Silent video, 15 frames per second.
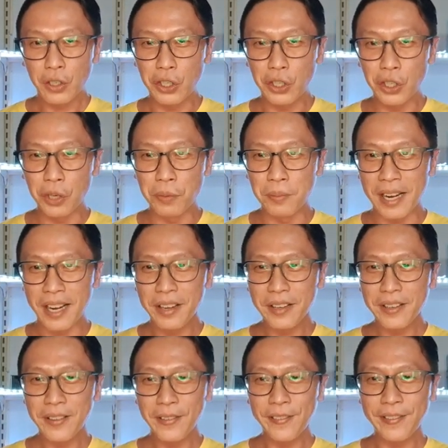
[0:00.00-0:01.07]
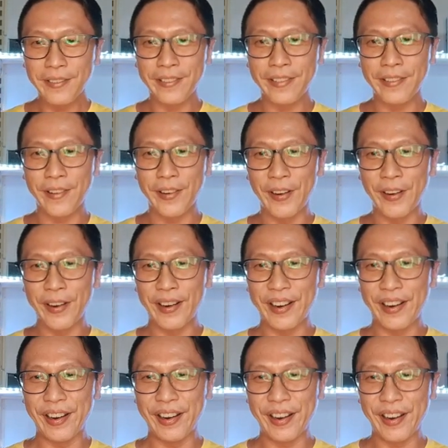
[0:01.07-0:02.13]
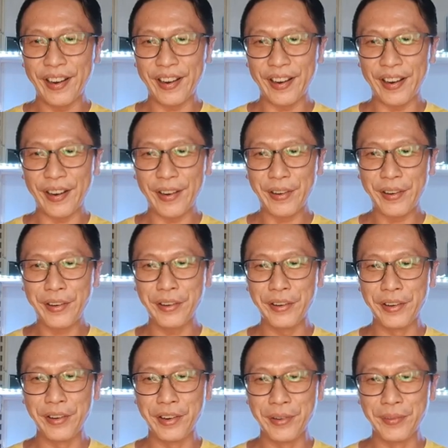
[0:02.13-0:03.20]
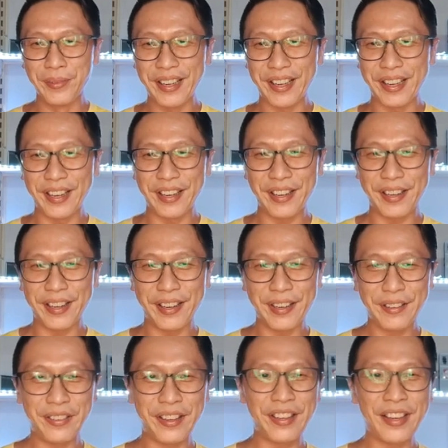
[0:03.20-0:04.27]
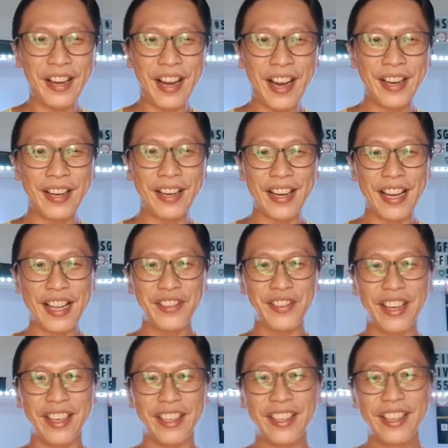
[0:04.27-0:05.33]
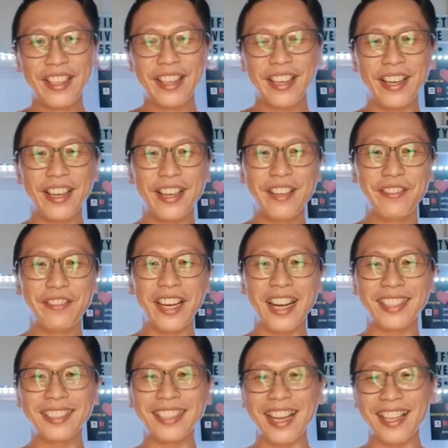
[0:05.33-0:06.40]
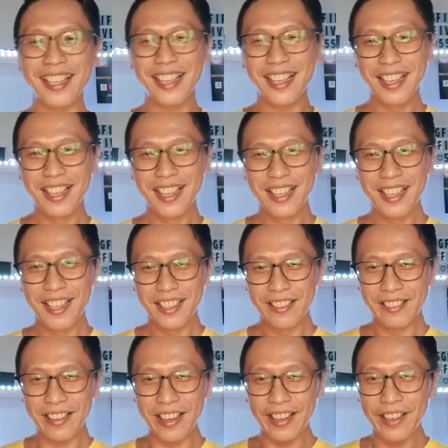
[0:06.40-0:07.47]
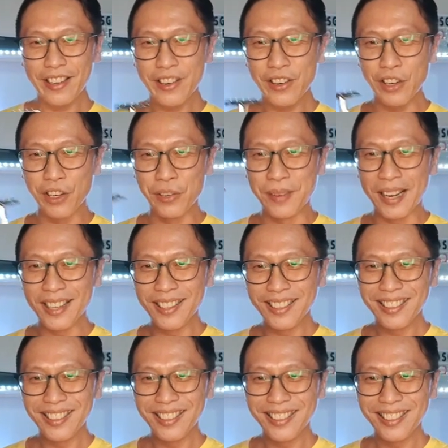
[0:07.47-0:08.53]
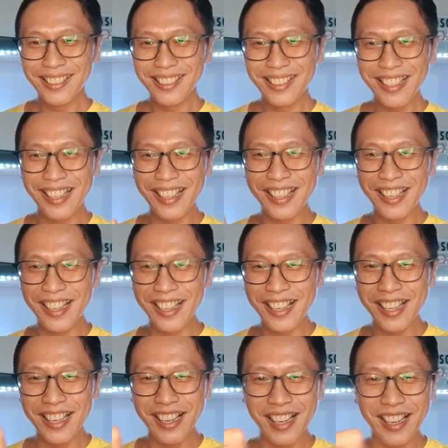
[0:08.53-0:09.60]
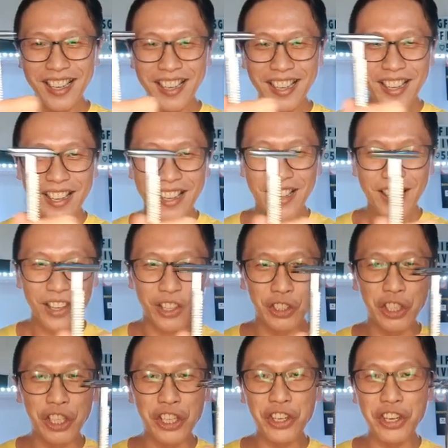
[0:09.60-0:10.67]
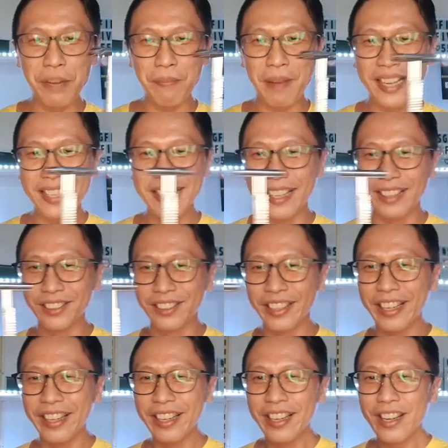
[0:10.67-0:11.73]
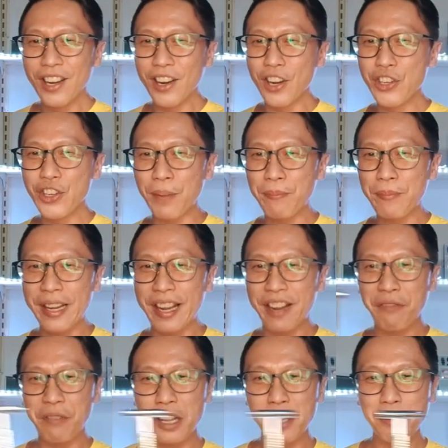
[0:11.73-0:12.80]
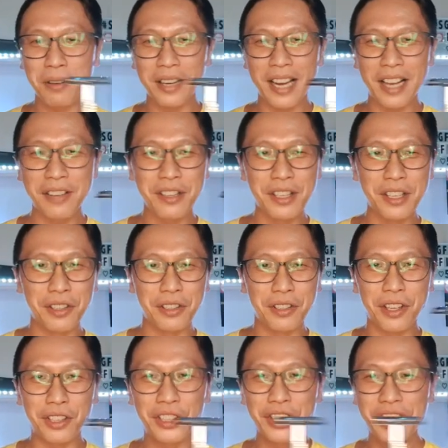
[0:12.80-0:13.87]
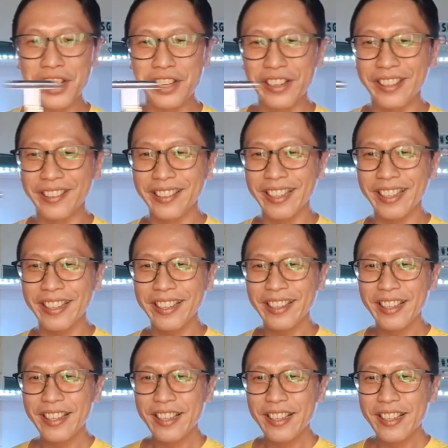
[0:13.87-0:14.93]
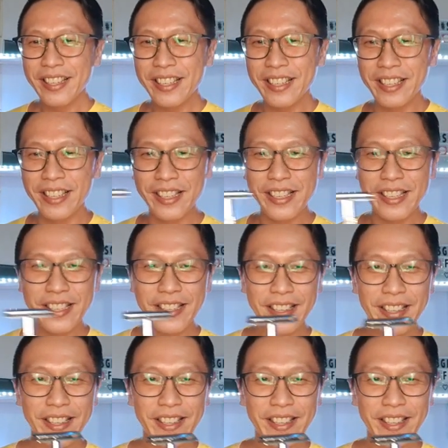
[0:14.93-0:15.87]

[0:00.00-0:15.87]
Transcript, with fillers: chrome, oh, chrome leh. Very high class, right? Very atas, right? Chrome, see, see. Got 3 screens, paise today on Shopee and Facebook Live still. Got 3 screens, okay? See this,